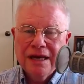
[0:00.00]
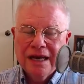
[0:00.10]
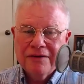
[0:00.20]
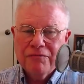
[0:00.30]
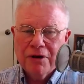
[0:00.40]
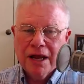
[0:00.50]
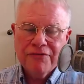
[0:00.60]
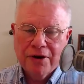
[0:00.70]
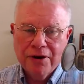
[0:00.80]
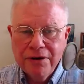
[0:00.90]
And what
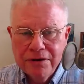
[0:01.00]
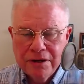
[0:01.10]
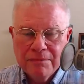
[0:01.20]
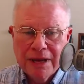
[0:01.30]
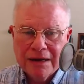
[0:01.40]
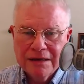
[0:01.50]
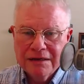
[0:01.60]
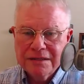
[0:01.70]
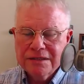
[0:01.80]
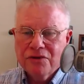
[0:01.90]
I've heard about
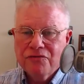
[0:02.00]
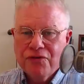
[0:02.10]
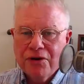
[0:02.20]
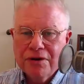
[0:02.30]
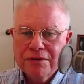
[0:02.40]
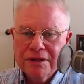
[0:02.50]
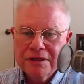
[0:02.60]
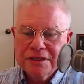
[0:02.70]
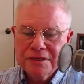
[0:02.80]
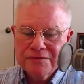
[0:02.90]
it is so far that
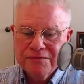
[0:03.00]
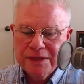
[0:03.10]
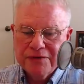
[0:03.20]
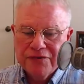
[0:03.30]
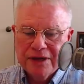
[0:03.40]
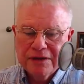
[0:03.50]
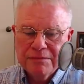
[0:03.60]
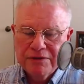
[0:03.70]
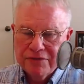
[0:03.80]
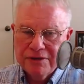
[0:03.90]
it's being found to
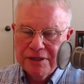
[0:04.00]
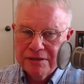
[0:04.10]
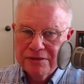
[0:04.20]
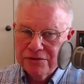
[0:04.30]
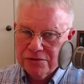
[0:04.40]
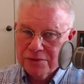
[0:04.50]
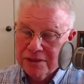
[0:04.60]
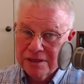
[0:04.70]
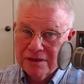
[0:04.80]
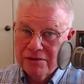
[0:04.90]
be very
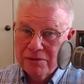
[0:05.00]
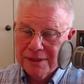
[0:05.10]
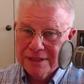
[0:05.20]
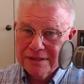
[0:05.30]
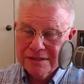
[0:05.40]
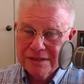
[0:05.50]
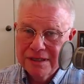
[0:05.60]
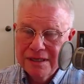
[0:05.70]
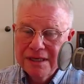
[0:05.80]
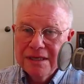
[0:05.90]
unusual and anomalous.
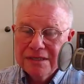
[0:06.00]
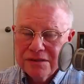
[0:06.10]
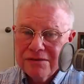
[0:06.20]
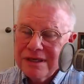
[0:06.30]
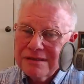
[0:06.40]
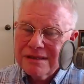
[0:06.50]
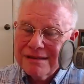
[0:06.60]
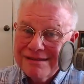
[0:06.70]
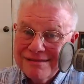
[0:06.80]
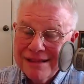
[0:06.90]
So that,
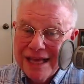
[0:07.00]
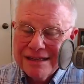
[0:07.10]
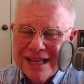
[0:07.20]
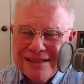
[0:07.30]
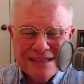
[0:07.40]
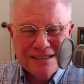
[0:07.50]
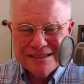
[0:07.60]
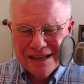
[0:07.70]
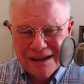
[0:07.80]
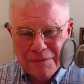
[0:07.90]
that, and that's
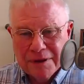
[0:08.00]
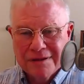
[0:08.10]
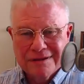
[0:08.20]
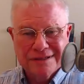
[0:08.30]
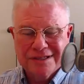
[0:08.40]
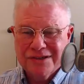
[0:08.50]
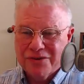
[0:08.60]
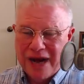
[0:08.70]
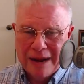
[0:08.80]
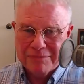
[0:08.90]
just a couple of little
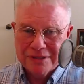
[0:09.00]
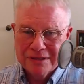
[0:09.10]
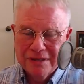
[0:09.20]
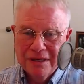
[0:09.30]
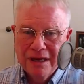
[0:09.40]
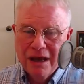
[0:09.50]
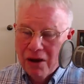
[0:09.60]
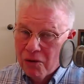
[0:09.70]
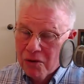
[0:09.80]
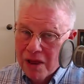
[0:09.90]
scraps,
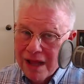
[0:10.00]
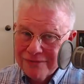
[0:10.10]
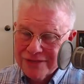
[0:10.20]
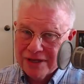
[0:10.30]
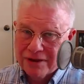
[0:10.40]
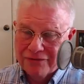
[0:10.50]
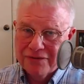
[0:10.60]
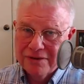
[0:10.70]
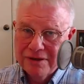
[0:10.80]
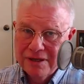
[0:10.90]
a whole lot of
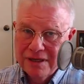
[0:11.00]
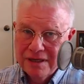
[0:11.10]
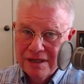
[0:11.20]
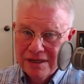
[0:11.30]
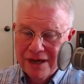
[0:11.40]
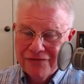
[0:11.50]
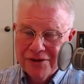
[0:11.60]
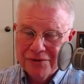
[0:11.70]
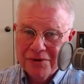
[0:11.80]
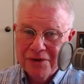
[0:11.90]
stuff, enough
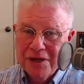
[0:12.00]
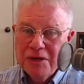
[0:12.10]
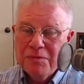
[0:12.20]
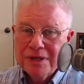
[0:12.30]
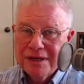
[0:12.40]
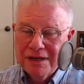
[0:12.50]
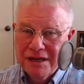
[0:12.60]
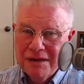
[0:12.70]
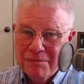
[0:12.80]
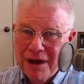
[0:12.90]
to put it in
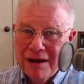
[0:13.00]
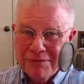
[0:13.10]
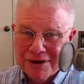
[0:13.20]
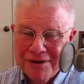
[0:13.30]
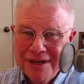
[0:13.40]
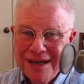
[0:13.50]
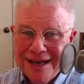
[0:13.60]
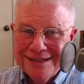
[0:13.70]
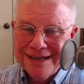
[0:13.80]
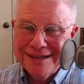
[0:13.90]
a bomber
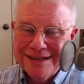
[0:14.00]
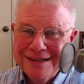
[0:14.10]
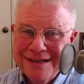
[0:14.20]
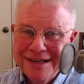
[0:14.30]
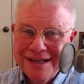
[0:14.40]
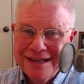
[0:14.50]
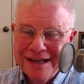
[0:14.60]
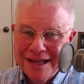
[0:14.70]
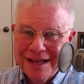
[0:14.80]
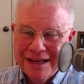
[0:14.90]
and take it in, it,
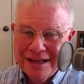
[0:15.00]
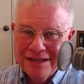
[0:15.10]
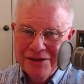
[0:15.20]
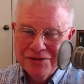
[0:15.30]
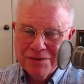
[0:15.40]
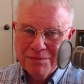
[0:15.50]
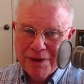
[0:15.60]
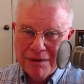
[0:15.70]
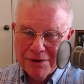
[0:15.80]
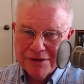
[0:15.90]
it, it, it, use a
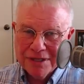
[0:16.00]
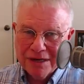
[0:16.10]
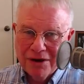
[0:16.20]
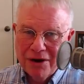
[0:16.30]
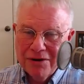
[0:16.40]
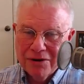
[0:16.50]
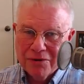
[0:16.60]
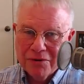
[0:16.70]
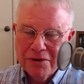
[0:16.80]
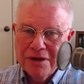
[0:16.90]
bomber as a
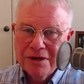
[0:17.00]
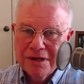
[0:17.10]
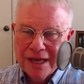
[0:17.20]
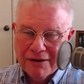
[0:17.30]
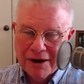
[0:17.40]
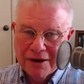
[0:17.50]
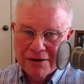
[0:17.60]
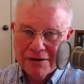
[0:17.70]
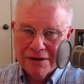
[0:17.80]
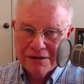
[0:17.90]
cargo
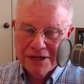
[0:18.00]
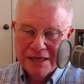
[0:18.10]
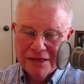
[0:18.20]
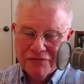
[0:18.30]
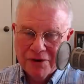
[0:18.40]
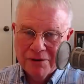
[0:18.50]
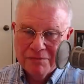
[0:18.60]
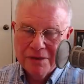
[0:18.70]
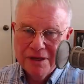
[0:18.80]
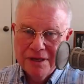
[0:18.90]
carrier to take it
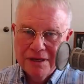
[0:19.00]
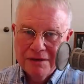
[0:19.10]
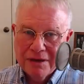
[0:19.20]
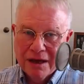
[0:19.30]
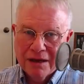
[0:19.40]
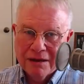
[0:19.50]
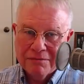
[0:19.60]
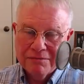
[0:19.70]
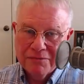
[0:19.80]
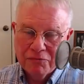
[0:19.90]
from uh,
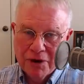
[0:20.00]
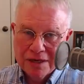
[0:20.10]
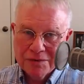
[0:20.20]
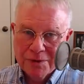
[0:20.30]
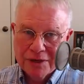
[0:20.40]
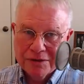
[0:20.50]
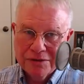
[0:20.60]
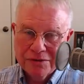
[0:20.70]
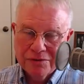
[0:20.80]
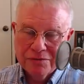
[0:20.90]
Roswell
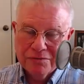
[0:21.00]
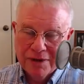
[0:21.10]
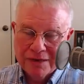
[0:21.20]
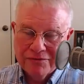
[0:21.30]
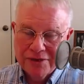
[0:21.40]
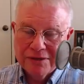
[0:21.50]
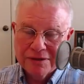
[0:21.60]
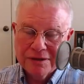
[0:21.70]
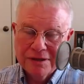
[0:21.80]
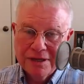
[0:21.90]
to Wright
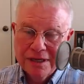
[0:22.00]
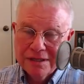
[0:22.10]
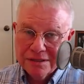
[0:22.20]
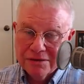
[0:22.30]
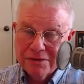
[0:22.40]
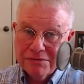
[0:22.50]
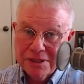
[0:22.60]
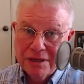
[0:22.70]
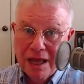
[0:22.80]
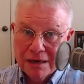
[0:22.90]
Field. So there
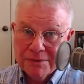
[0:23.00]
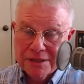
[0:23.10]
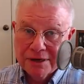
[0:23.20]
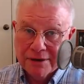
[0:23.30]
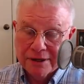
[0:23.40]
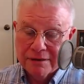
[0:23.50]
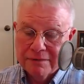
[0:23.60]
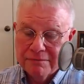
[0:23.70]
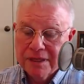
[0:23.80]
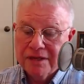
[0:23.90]
was a lot of material,
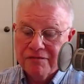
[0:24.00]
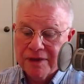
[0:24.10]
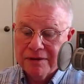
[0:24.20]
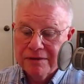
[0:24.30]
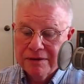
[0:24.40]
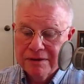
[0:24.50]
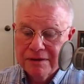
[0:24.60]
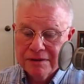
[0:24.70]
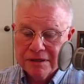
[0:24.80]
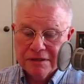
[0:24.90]
believe me.
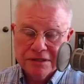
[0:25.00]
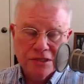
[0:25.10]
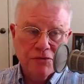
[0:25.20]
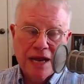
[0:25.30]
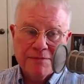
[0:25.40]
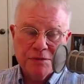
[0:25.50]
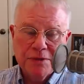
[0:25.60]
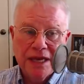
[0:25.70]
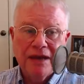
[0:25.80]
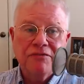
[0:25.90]
The little scraps
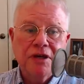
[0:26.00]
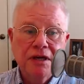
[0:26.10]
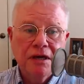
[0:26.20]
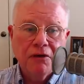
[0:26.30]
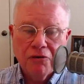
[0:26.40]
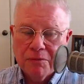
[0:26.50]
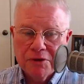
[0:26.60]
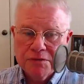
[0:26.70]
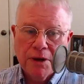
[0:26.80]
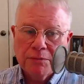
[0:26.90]
we have are
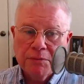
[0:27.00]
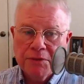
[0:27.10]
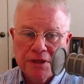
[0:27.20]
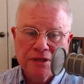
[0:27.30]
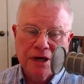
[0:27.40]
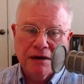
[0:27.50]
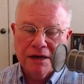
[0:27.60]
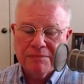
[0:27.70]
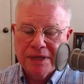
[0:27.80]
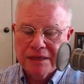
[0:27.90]
almost probably
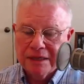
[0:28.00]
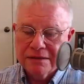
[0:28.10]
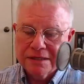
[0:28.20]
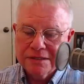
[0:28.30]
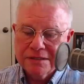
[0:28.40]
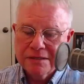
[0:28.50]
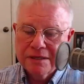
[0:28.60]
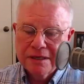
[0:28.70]
entirely meaningless.